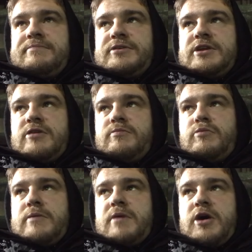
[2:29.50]
you know,
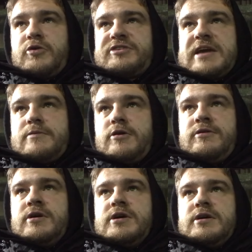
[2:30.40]
when Marquis came
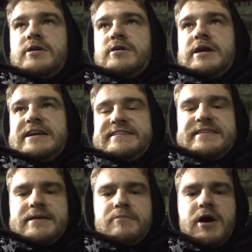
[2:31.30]
on, at
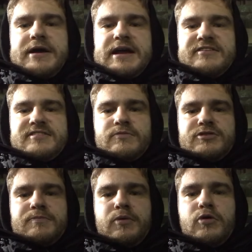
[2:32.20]
least then Martin had some
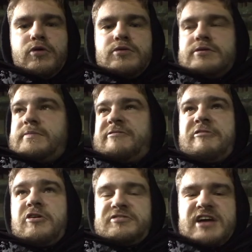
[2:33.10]
support. But
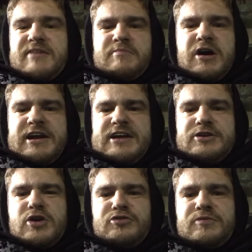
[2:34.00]
first half, Martin
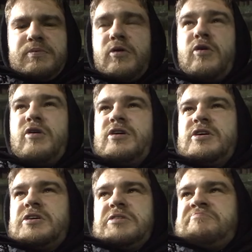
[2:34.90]
had no support.
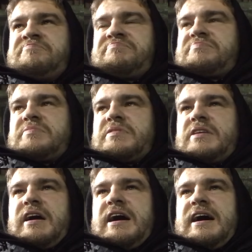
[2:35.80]

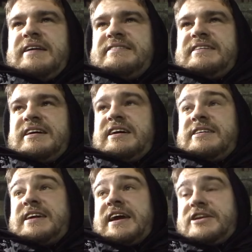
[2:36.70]
And
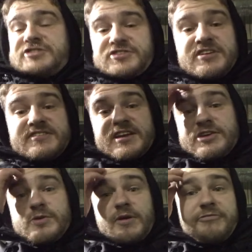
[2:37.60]
yeah, it just
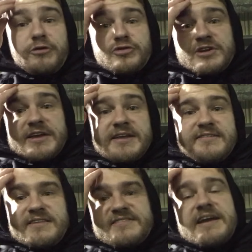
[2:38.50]
continued, unfortunately,
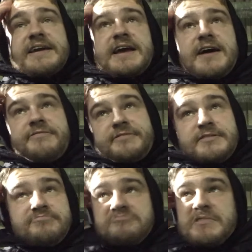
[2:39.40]
into the second half.
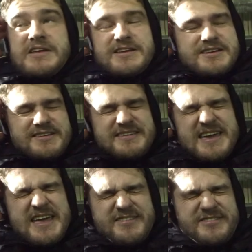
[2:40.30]
And
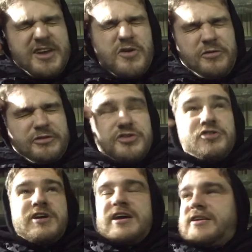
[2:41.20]
yeah, so
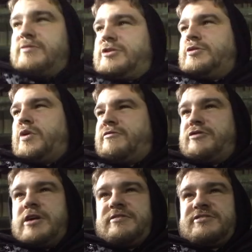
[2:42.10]
frustrating. You want
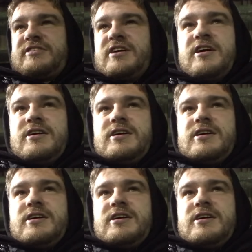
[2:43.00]
Rovers to,